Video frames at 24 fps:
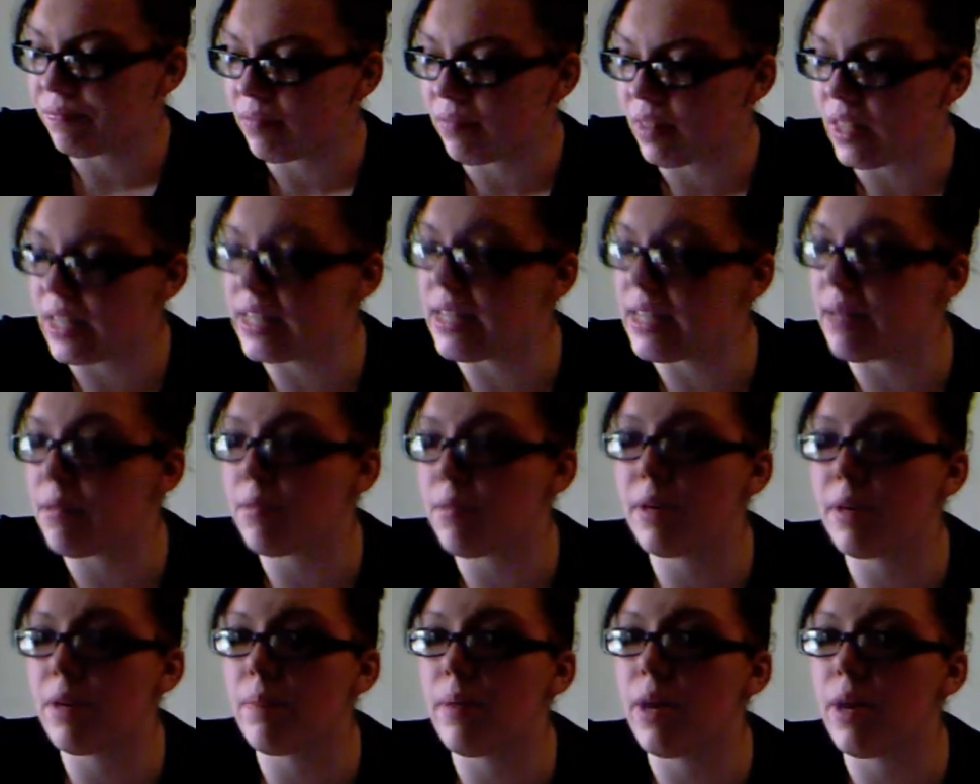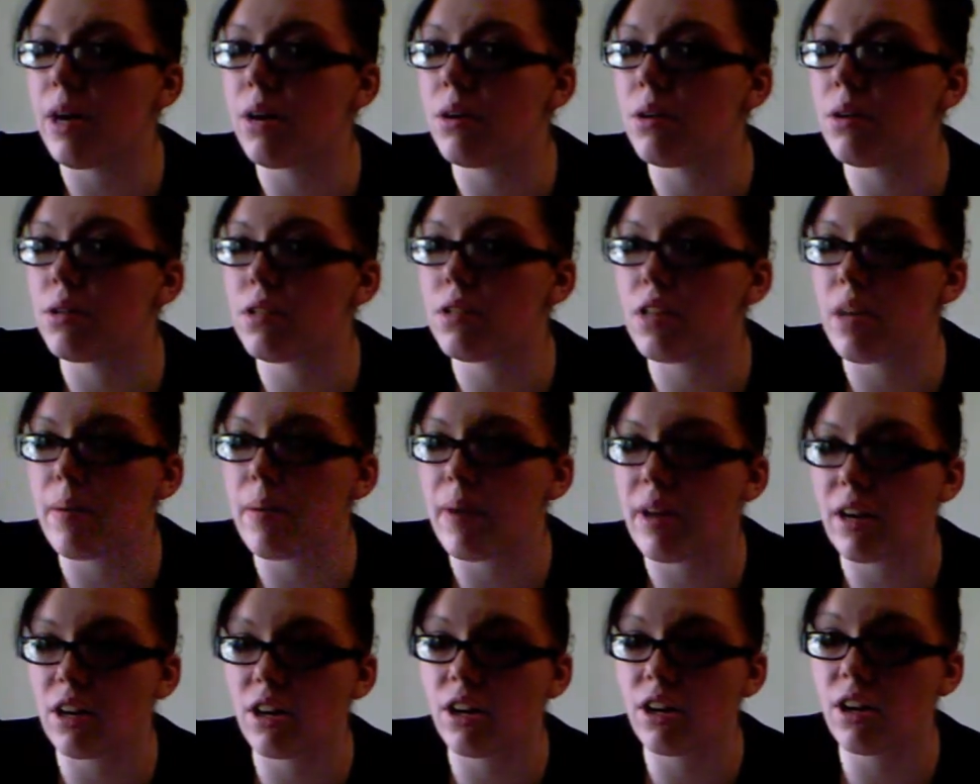Someone made a post
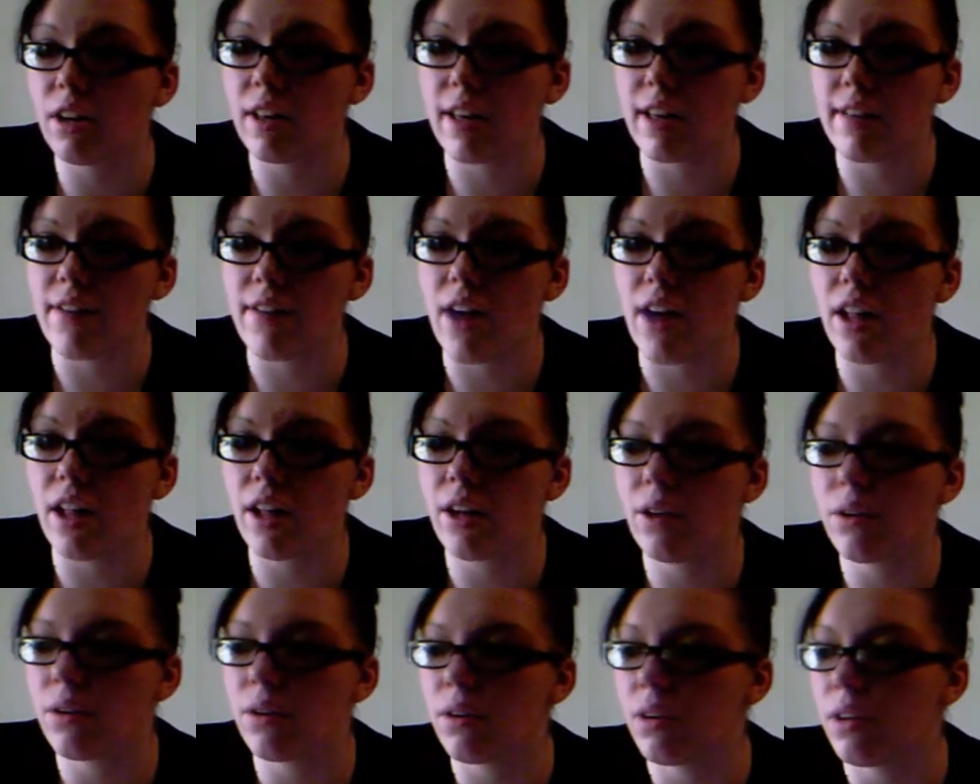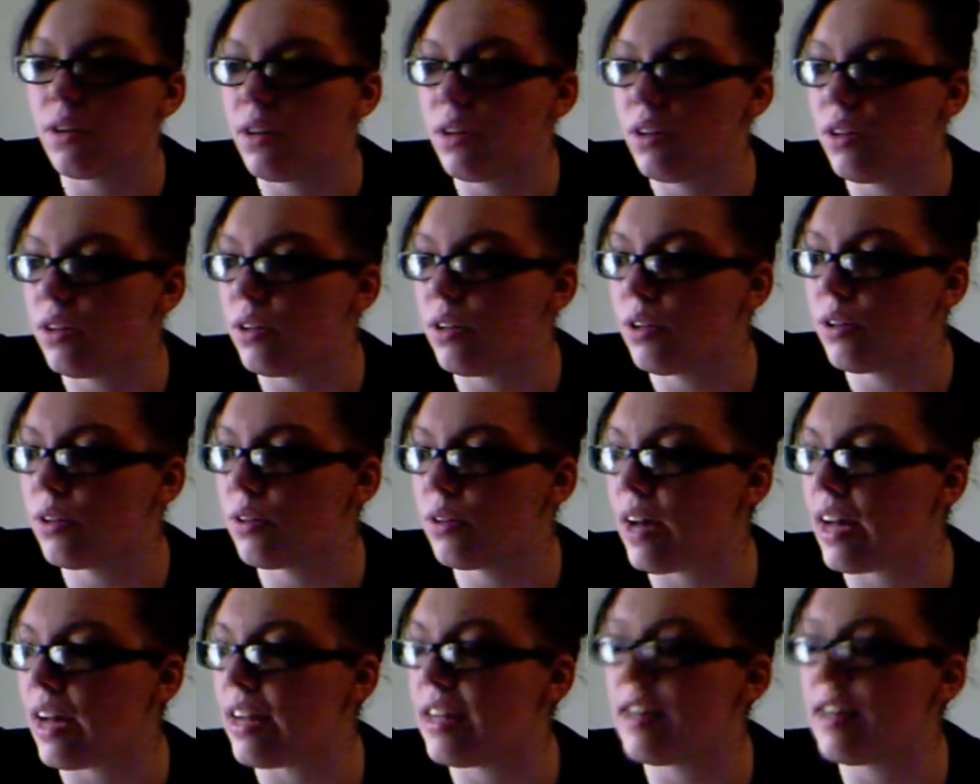about a girl they follow who
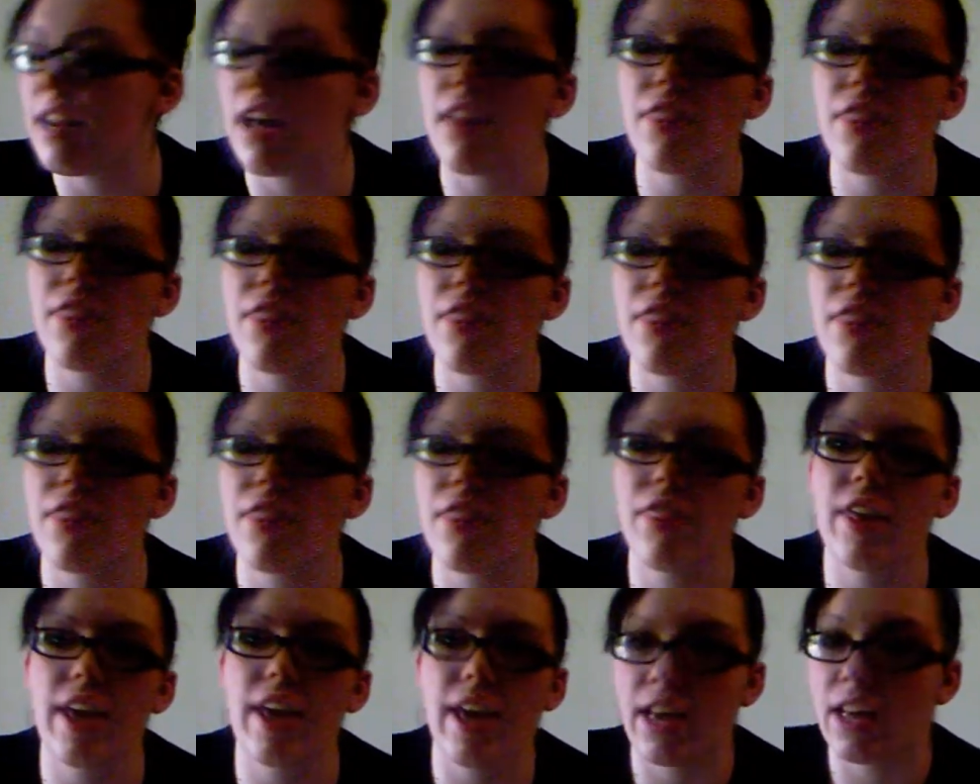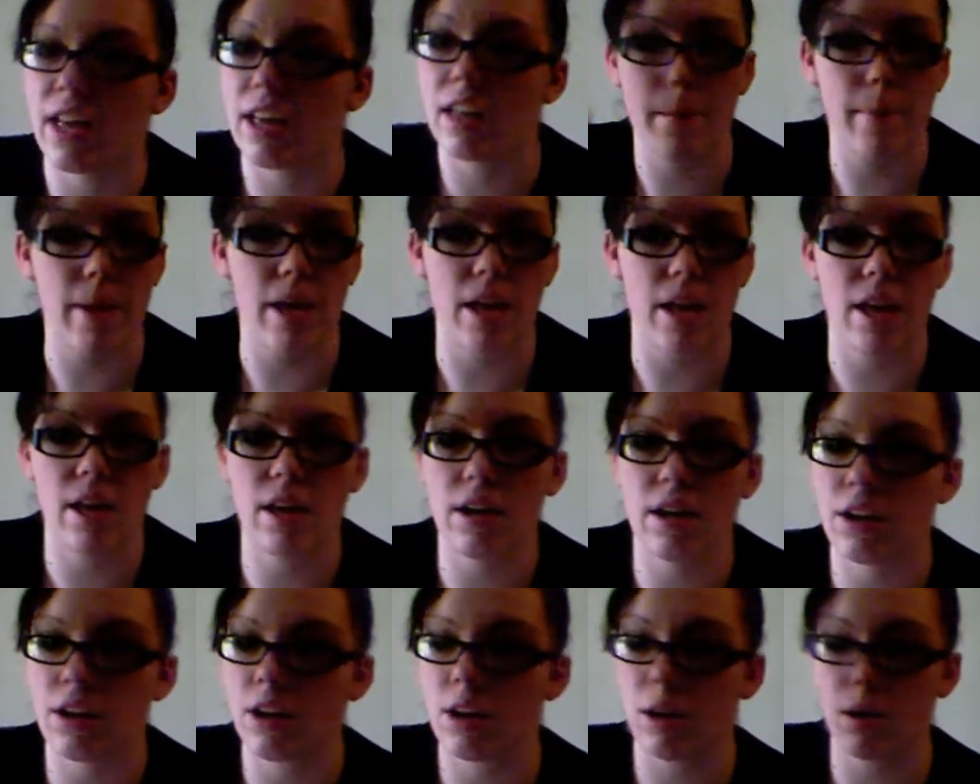had nothing but
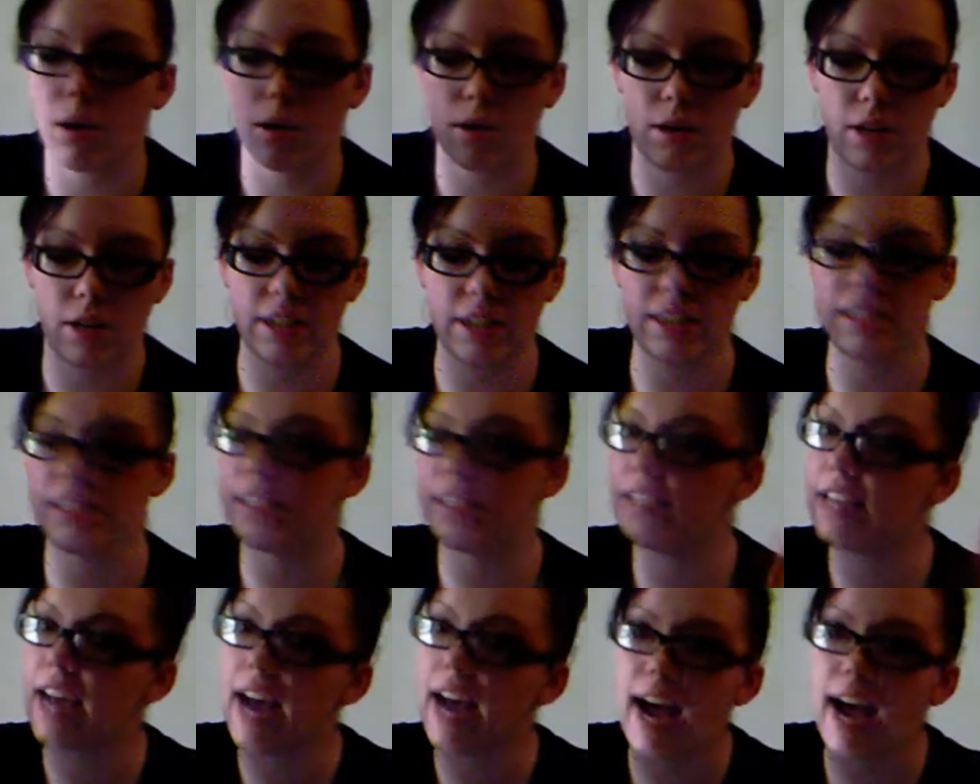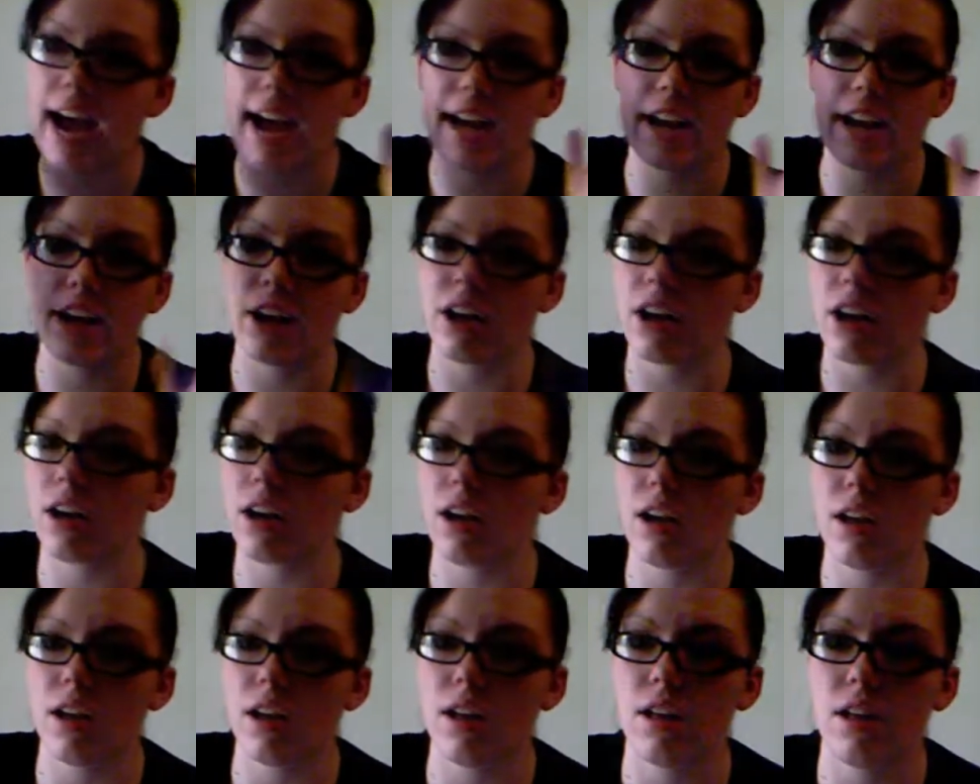her entire
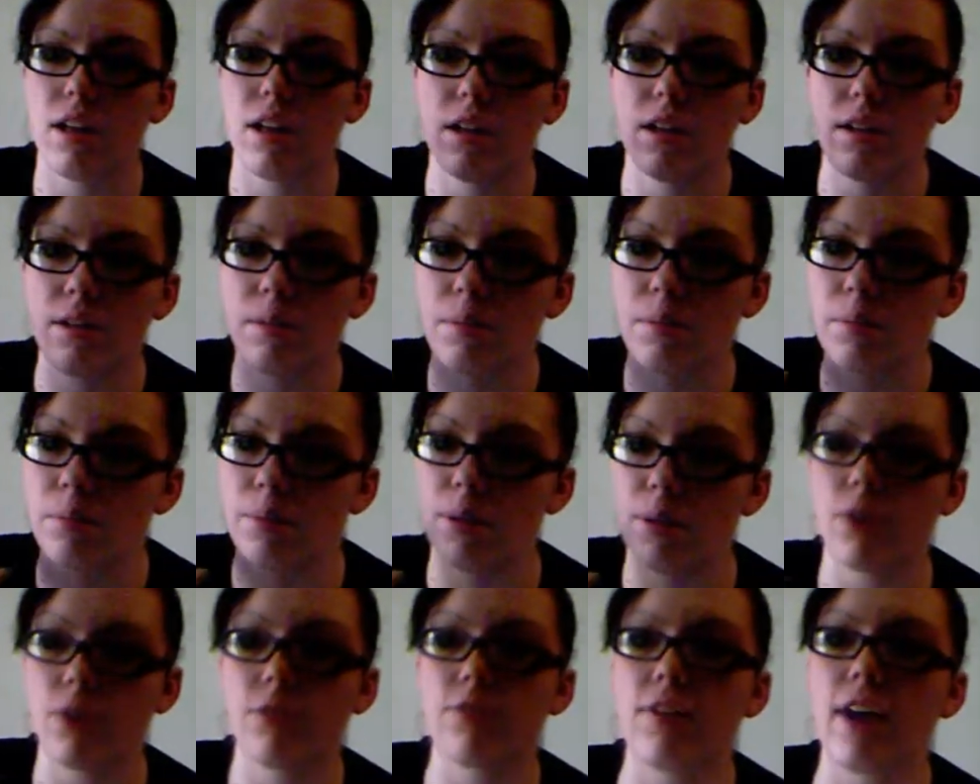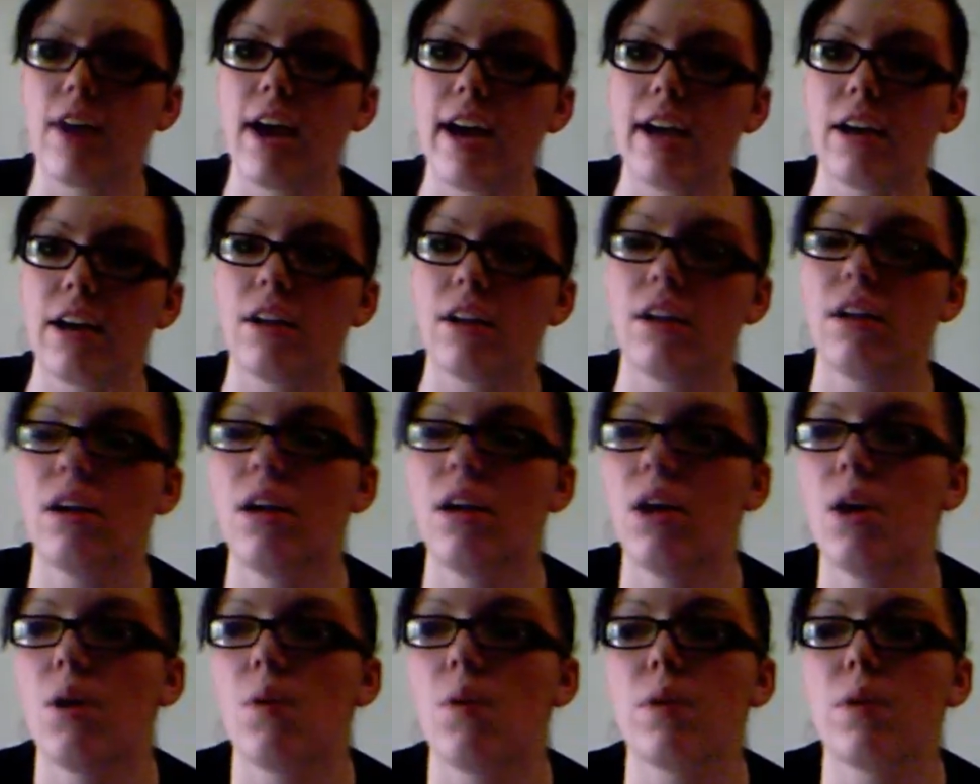profile
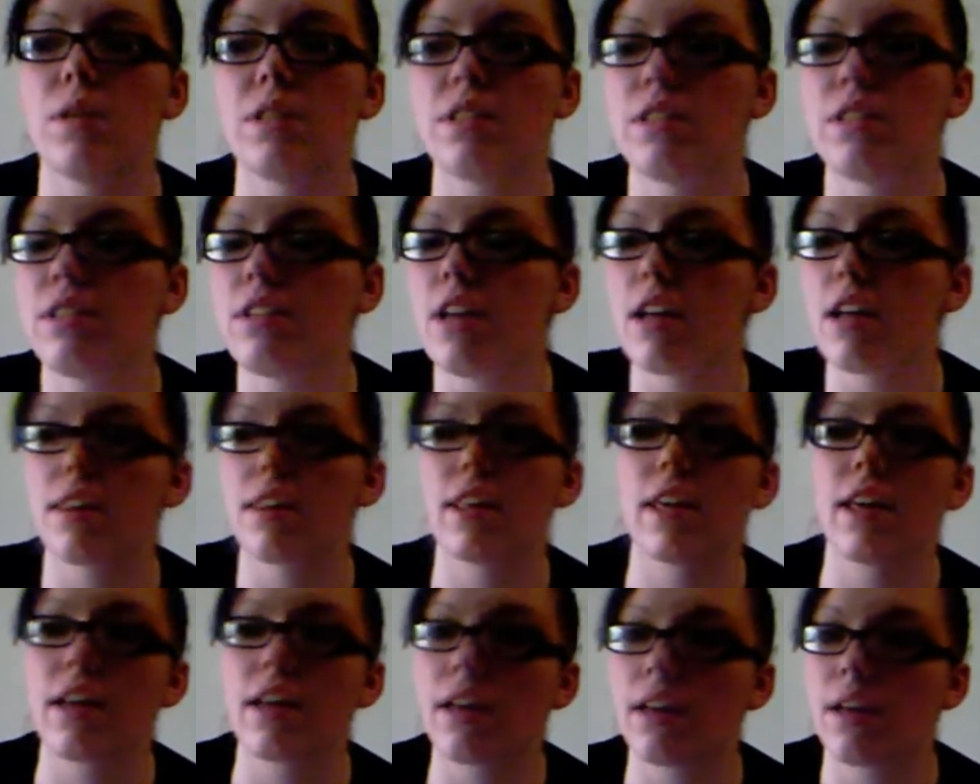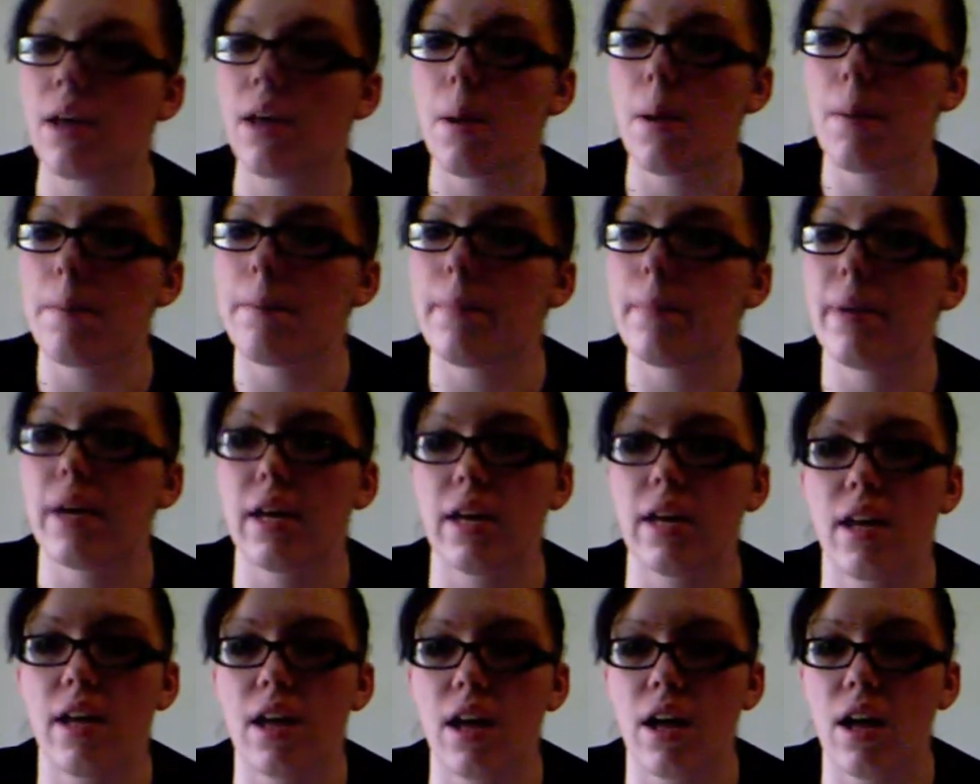was nothing but